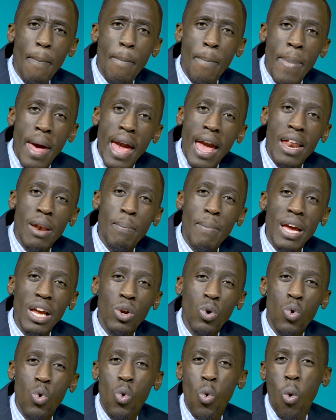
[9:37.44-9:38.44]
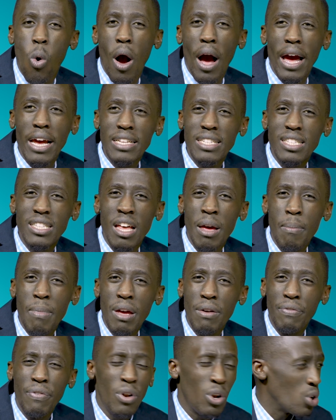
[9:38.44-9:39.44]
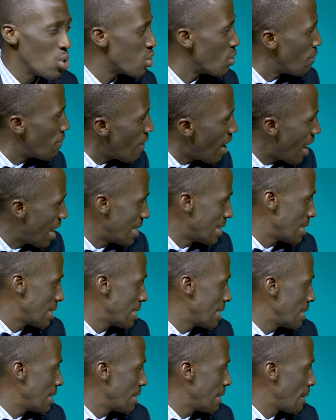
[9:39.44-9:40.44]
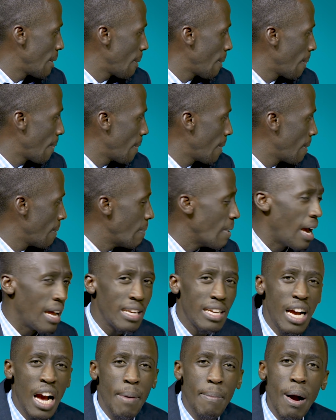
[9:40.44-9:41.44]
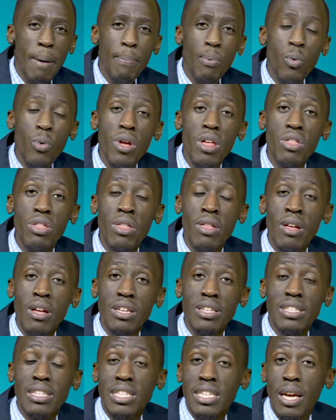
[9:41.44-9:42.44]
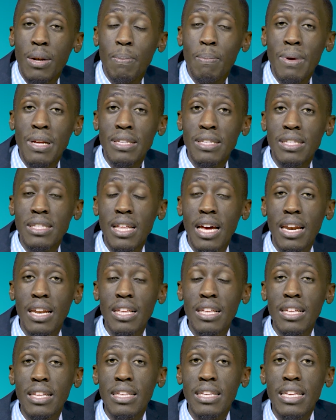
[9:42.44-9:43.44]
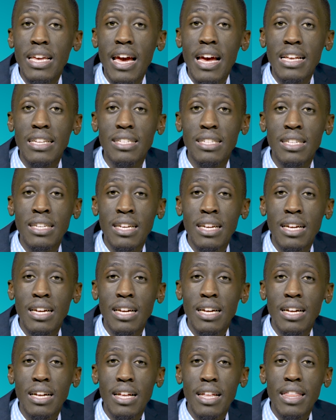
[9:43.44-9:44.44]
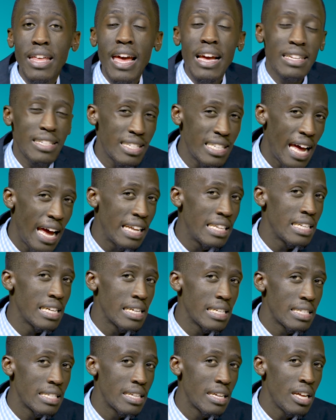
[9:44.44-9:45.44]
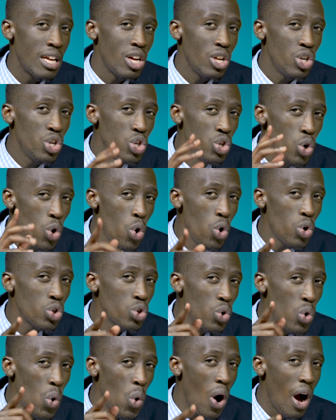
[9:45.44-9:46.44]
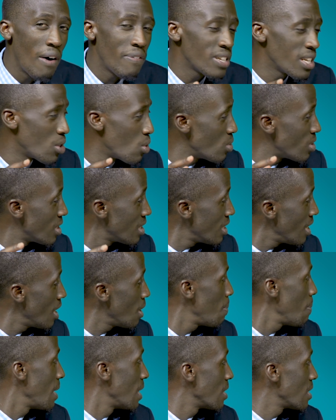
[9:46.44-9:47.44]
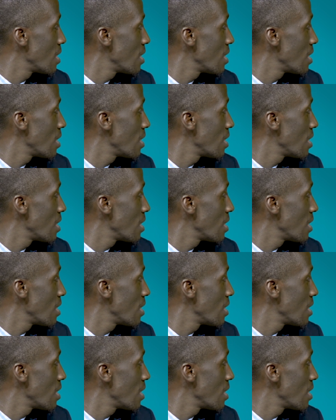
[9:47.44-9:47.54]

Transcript: men may look wise, they may philosophize mm. and come up with statements that, yes, they excite us. Mm -hmm. Don't go after those statements